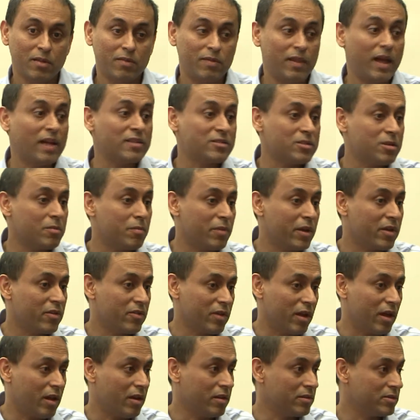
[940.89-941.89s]
That's a big
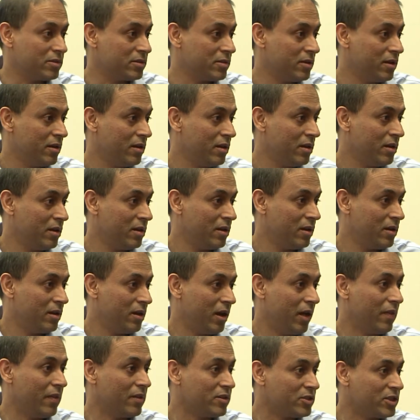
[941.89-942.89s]
challenge.
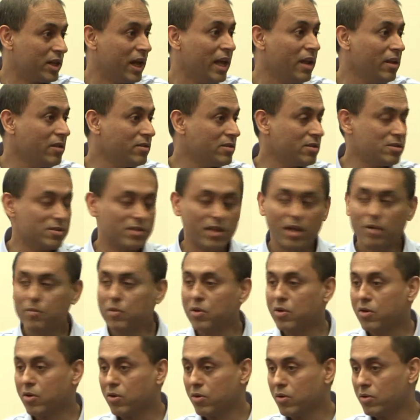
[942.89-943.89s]
And the challenge is there
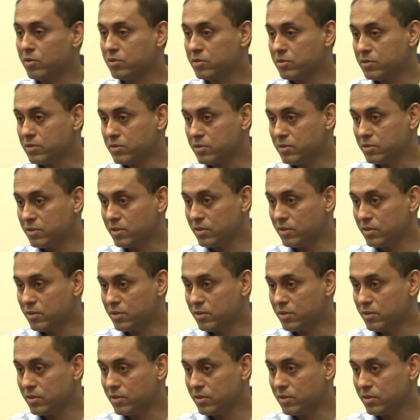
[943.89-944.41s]
because